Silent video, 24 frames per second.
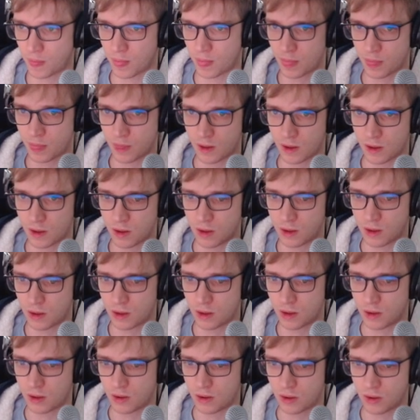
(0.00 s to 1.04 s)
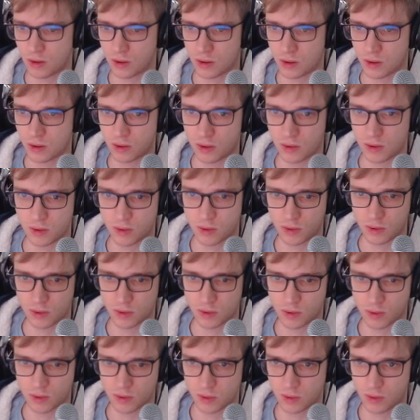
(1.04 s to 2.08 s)

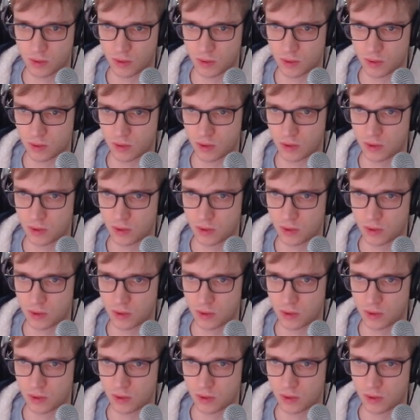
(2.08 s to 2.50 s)
[no speech]